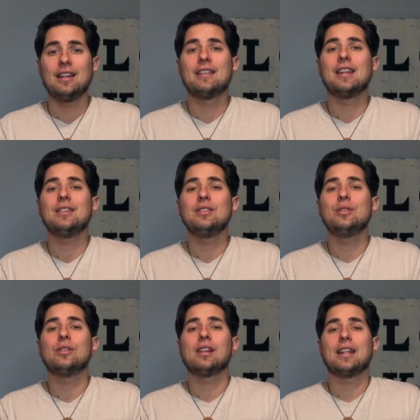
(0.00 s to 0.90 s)
then
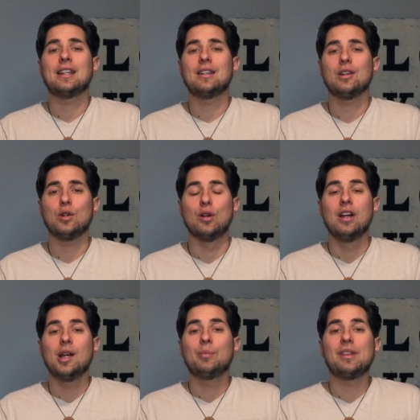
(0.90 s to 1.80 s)
you're letting go.
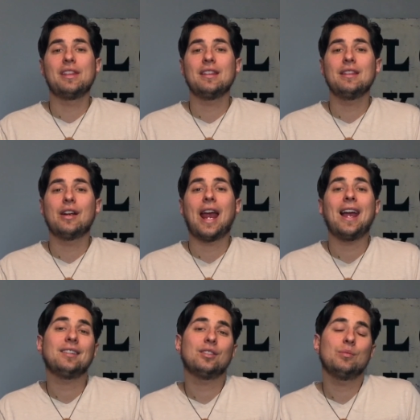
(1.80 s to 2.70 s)
But then there
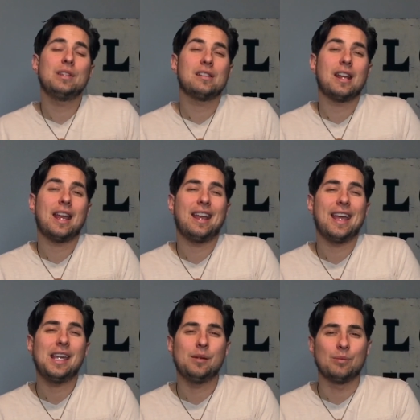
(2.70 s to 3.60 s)
has to be an
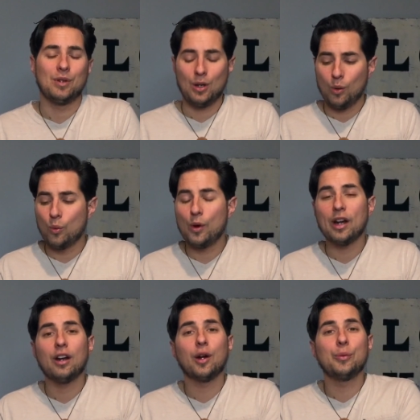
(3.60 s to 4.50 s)
aim.
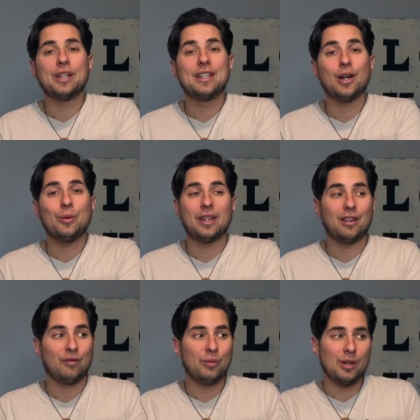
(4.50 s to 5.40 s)
Where are we going?
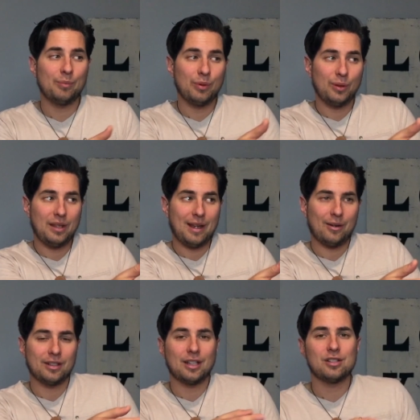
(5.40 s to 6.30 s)
If we're pulling
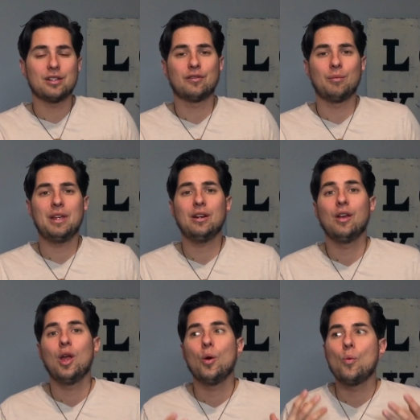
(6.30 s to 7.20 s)
our attention from
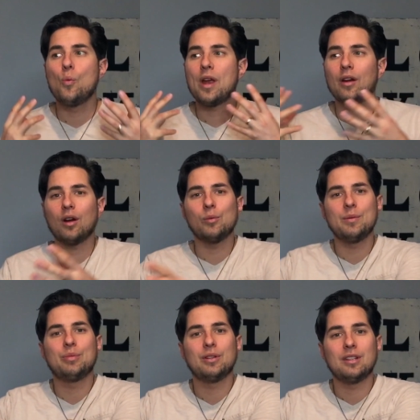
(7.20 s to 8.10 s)
here, where are
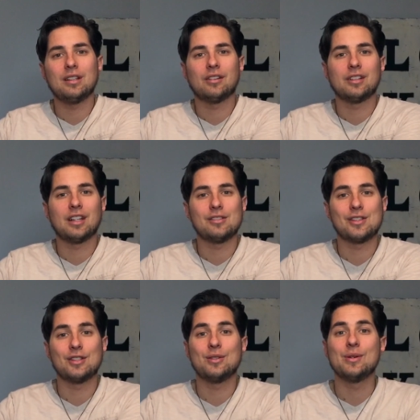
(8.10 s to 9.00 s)
we putting our
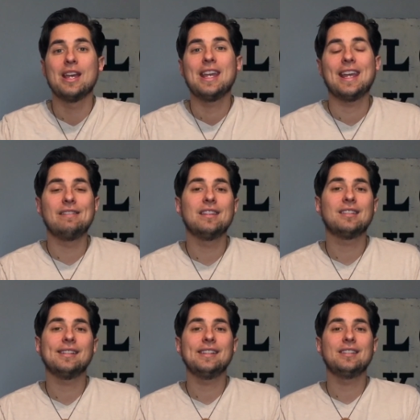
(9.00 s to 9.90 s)
attention to? And
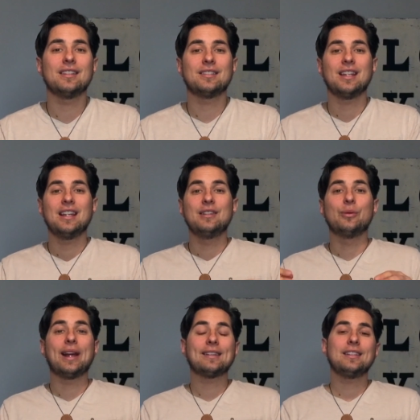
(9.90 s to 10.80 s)
this leads us
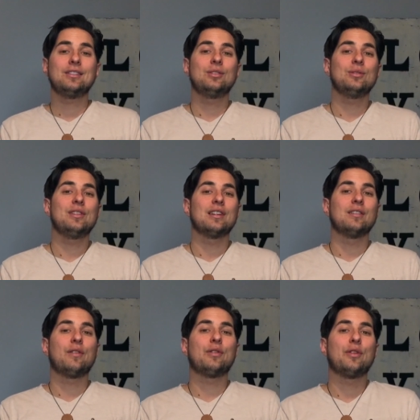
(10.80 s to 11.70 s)
directly to
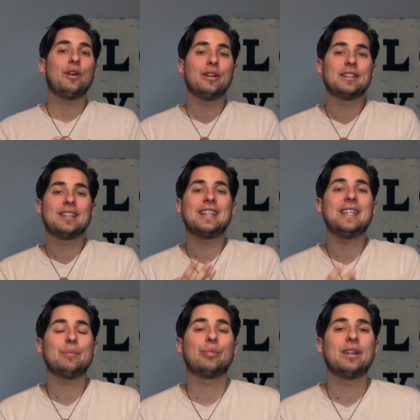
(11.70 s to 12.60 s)
the third key